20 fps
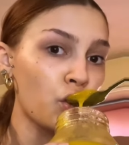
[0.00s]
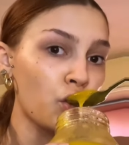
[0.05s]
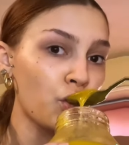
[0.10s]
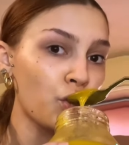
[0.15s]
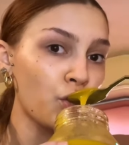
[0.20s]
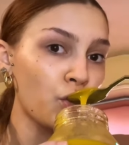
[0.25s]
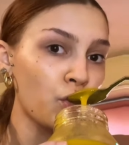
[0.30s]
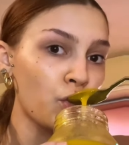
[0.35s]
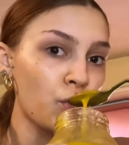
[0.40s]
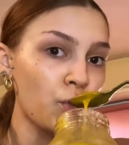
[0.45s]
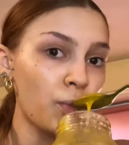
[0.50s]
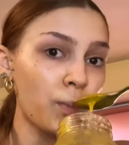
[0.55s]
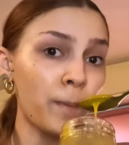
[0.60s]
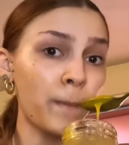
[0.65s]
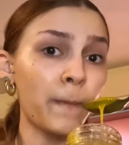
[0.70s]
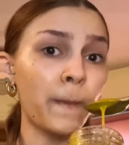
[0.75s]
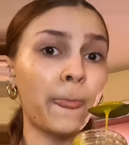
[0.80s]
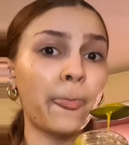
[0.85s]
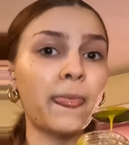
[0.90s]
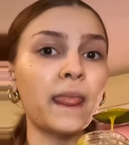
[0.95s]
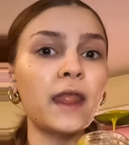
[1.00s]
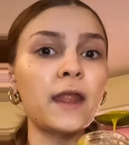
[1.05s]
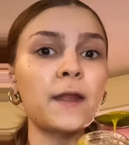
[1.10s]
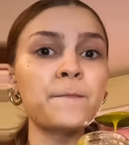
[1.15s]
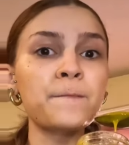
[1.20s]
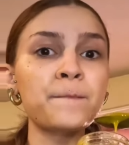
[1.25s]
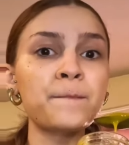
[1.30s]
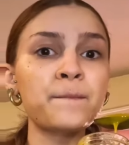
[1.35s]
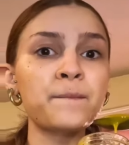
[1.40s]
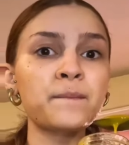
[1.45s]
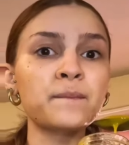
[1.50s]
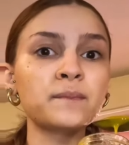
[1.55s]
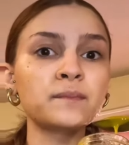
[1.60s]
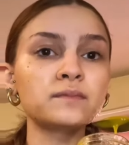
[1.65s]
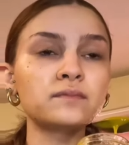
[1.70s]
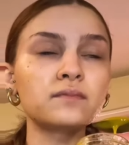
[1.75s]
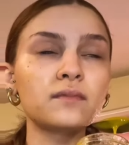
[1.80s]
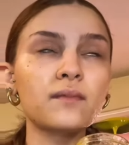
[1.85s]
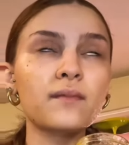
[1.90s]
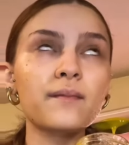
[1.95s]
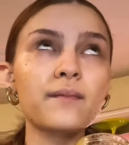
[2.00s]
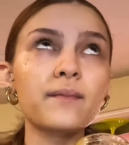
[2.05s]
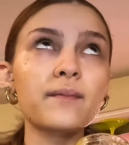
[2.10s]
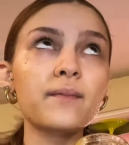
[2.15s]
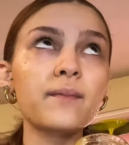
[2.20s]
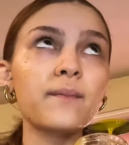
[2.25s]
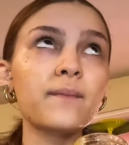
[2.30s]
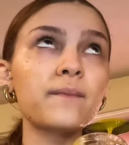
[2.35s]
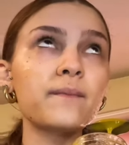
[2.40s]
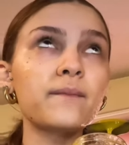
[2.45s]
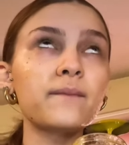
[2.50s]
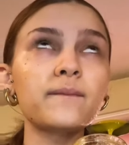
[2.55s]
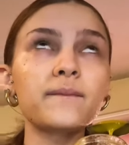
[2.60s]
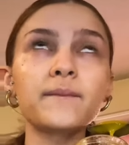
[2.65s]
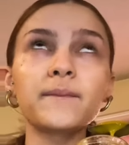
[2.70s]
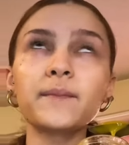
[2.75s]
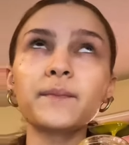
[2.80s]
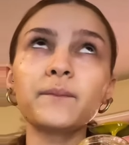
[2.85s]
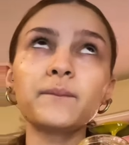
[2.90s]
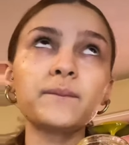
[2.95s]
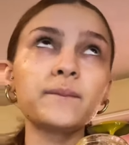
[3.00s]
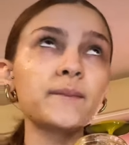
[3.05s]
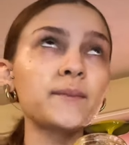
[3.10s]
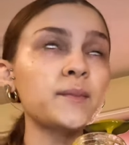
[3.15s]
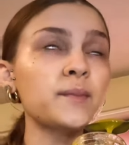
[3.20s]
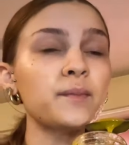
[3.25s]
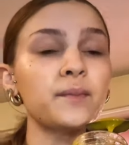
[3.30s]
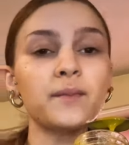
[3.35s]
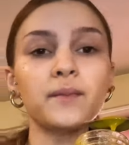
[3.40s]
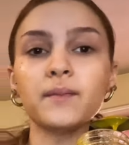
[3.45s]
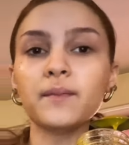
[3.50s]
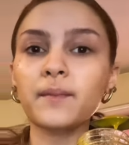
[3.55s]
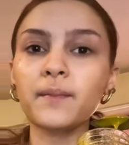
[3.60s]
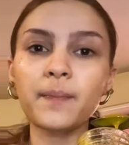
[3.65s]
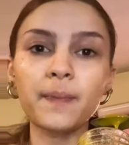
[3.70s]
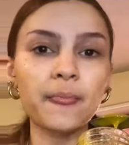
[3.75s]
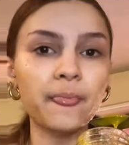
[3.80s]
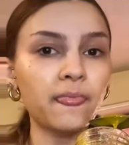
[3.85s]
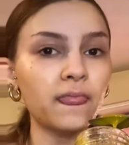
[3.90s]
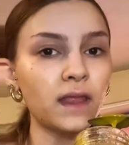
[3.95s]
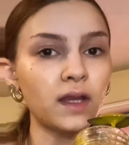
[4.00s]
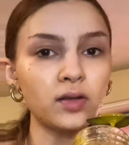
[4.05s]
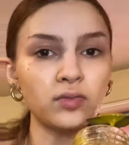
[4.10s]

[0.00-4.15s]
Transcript: so I did end up eating some. And don't